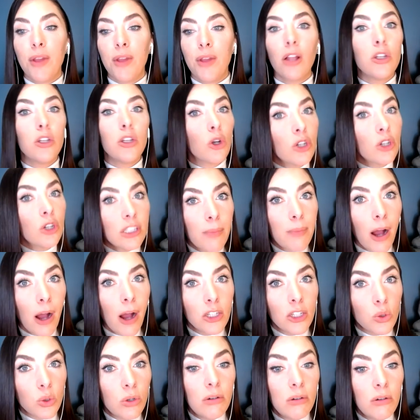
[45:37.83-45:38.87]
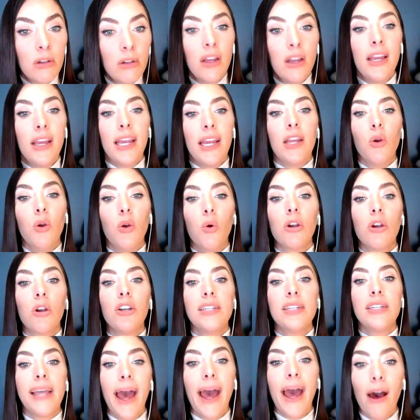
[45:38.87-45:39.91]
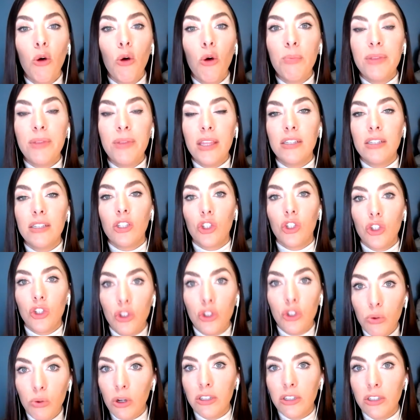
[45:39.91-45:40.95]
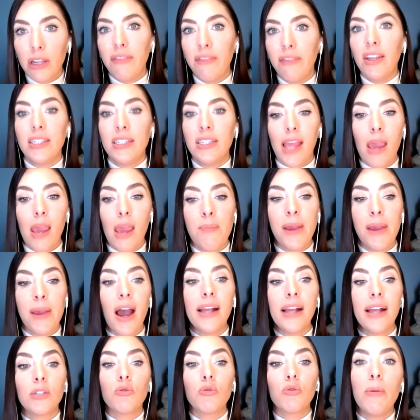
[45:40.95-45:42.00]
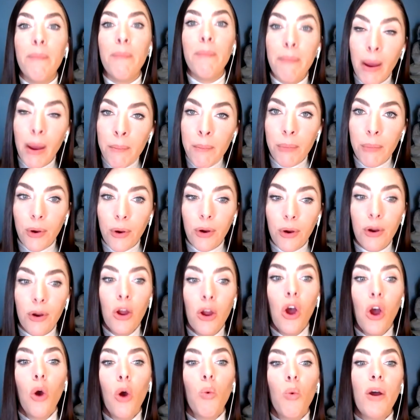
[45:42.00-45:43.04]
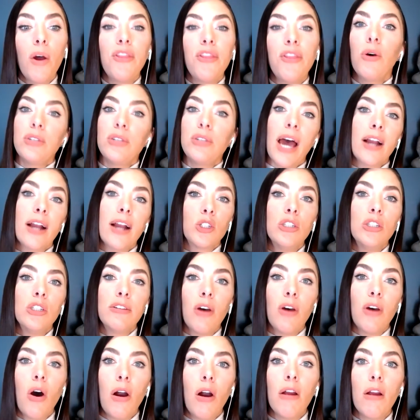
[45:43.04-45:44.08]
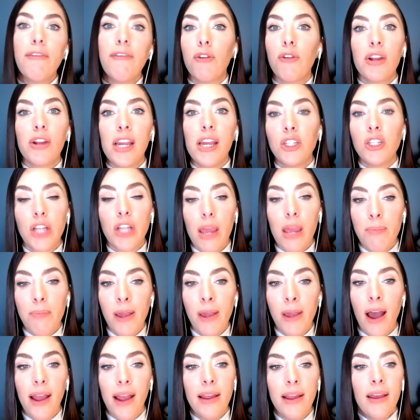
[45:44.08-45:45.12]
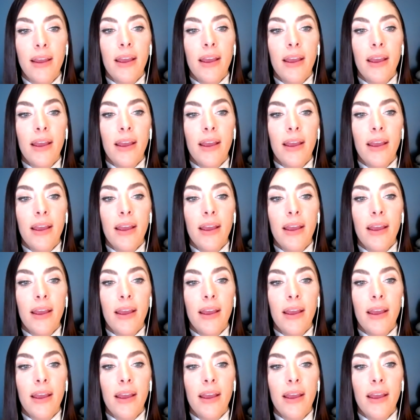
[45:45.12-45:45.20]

alerts module in order to help the stewards of these K P Is remember what those actions are for each K P I.